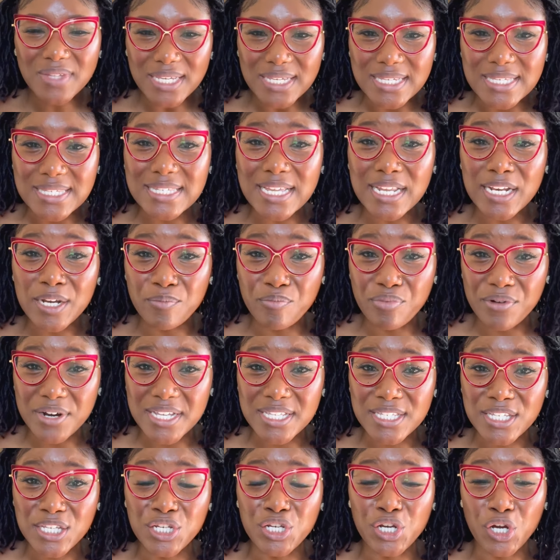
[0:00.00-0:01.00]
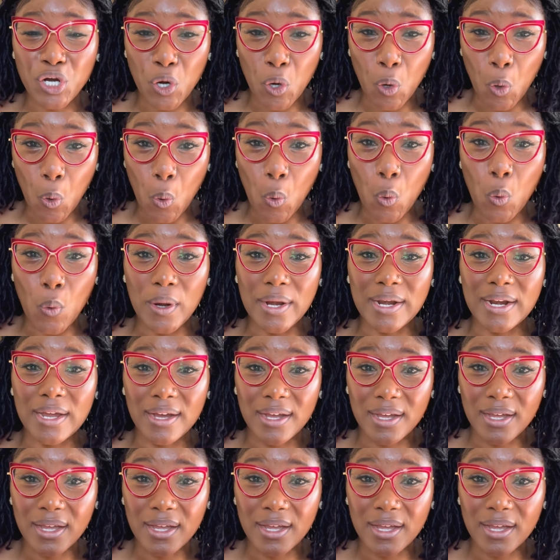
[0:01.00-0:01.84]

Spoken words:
celebrating your own